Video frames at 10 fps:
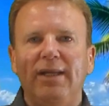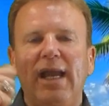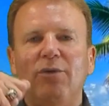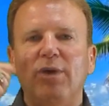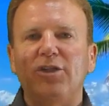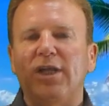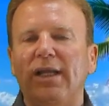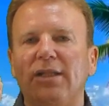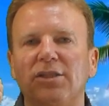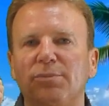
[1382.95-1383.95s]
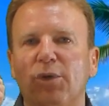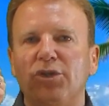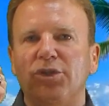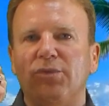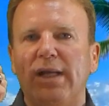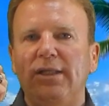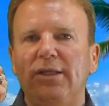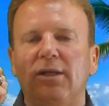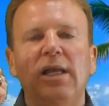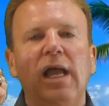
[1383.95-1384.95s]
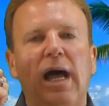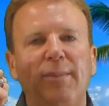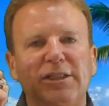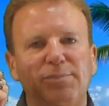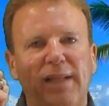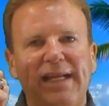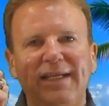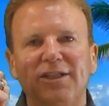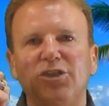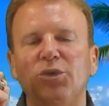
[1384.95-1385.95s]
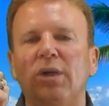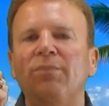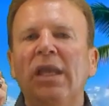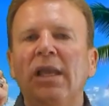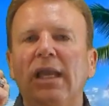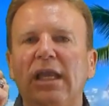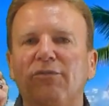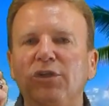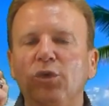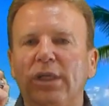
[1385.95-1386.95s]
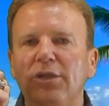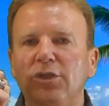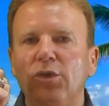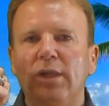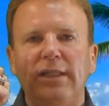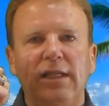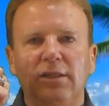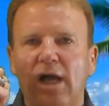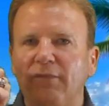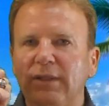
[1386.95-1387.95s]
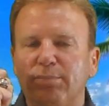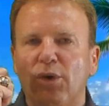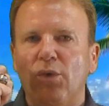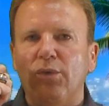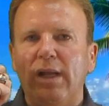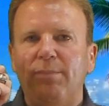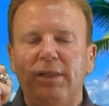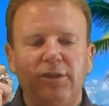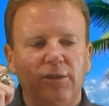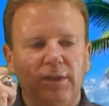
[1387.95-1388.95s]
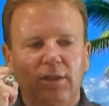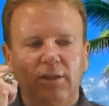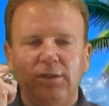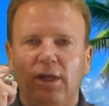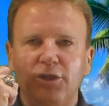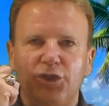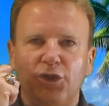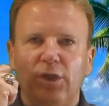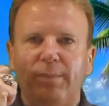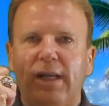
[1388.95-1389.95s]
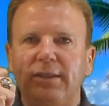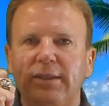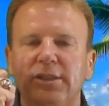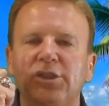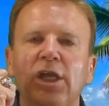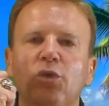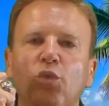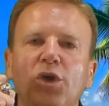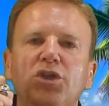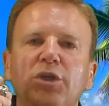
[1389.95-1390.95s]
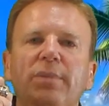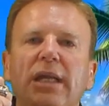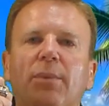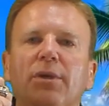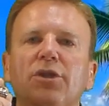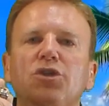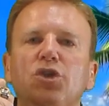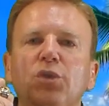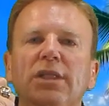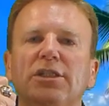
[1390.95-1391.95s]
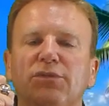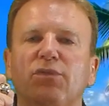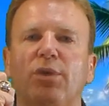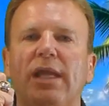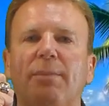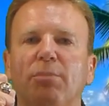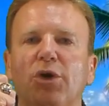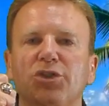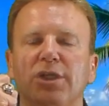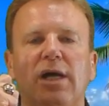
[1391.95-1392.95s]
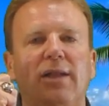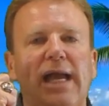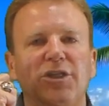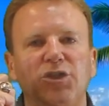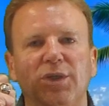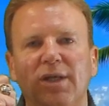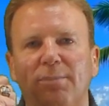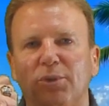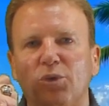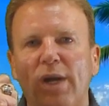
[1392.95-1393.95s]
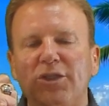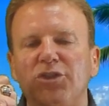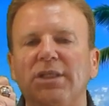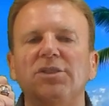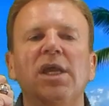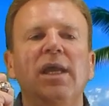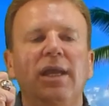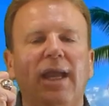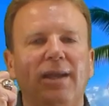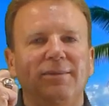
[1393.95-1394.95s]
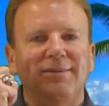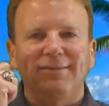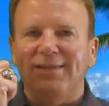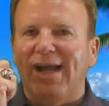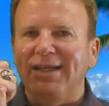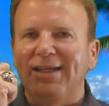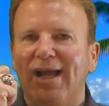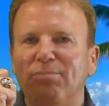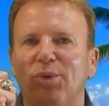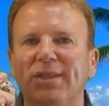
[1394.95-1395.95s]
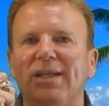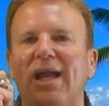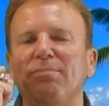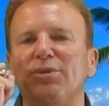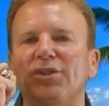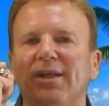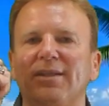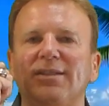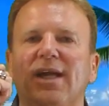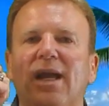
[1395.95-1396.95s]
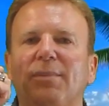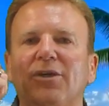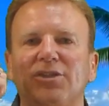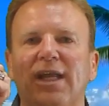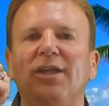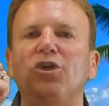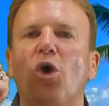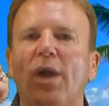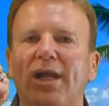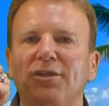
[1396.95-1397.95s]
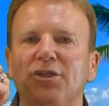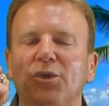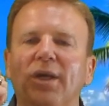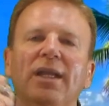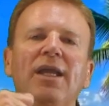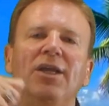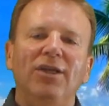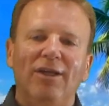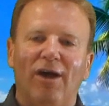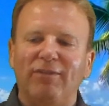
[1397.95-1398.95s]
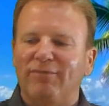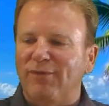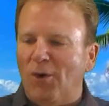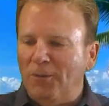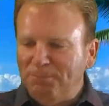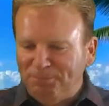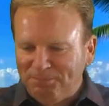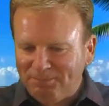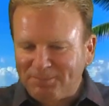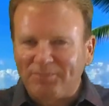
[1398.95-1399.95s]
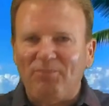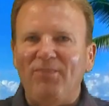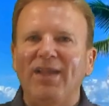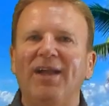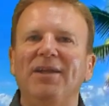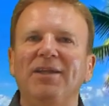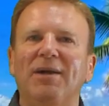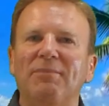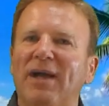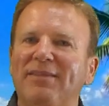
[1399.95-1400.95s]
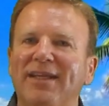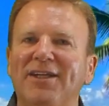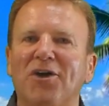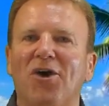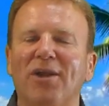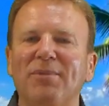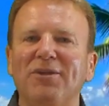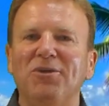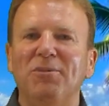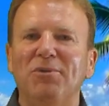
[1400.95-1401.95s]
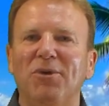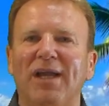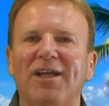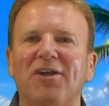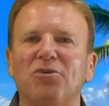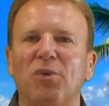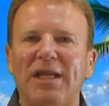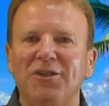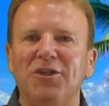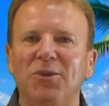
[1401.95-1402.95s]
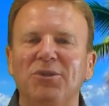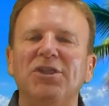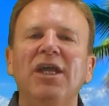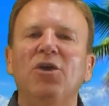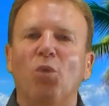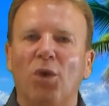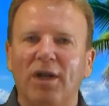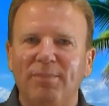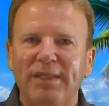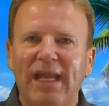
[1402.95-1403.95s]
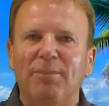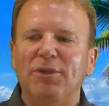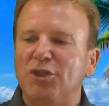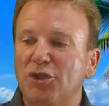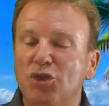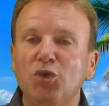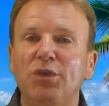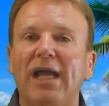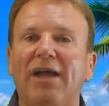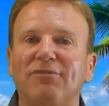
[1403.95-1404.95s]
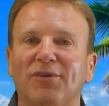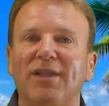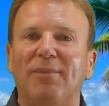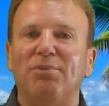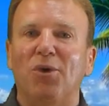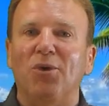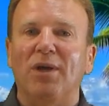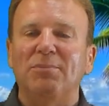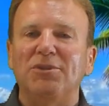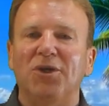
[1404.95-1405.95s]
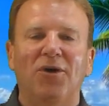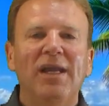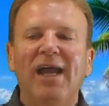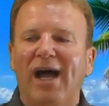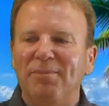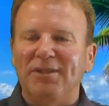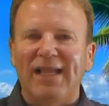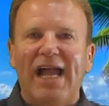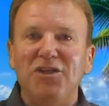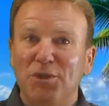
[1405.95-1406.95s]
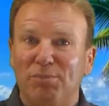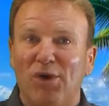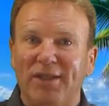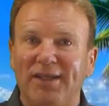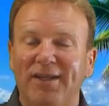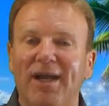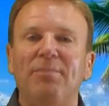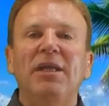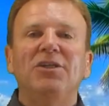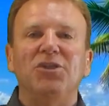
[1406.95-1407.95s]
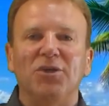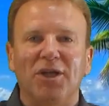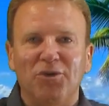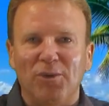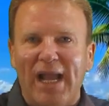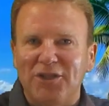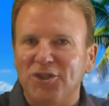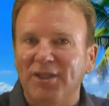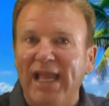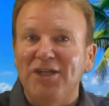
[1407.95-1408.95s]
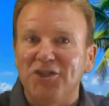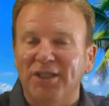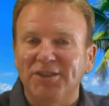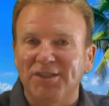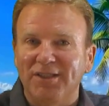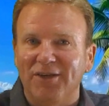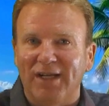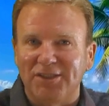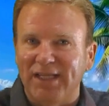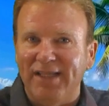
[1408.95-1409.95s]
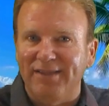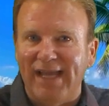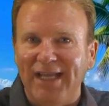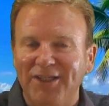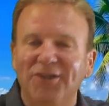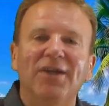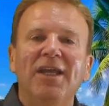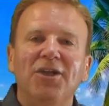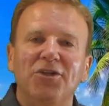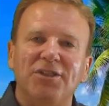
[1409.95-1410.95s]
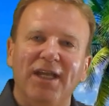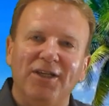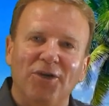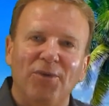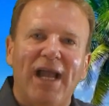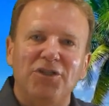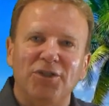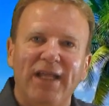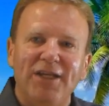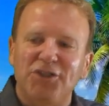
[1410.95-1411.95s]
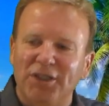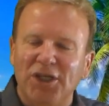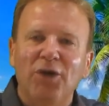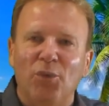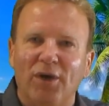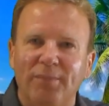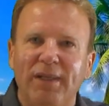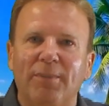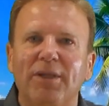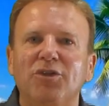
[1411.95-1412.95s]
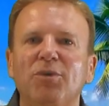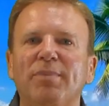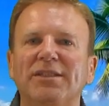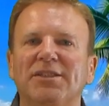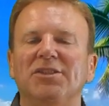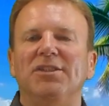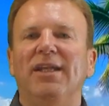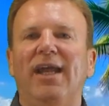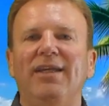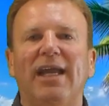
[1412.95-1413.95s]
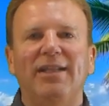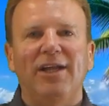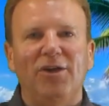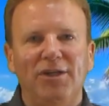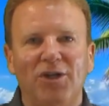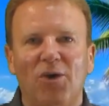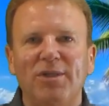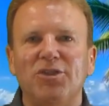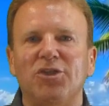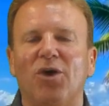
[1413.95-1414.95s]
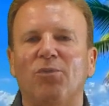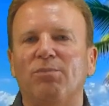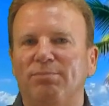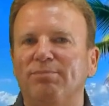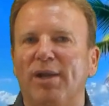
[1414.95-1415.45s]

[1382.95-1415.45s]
me. Hey Rich, I got this merchant right here. I'm explaining it to them. If you can do it, they love the program, but they're a little unsure about this. Would you be able to do this for that merchant? I'll ask you a couple questions, and 99.9% of the time I'll say, go ahead and do it. You get off the phone, I think I caught him in a good mood. I got great news. We're going to be able to do that for that program. So I'm glad you brought that up. So congratulations. You're not saying thank you. You're saying congratulations. We're going to be able to do business today. And there you go, and you start